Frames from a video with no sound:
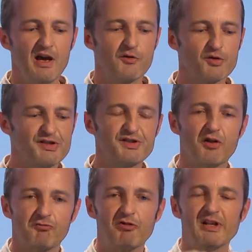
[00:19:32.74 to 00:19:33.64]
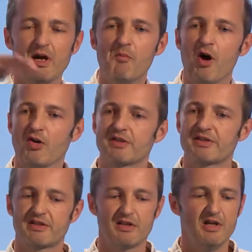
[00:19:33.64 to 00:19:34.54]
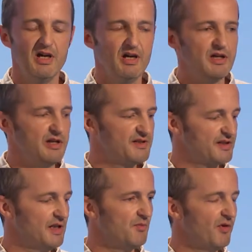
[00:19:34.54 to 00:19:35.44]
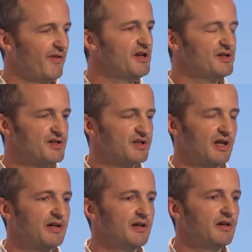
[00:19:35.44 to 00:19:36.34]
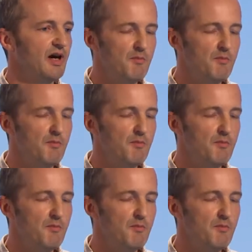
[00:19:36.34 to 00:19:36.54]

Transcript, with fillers: Of course, it's not really a box. It's a number of agents, like a,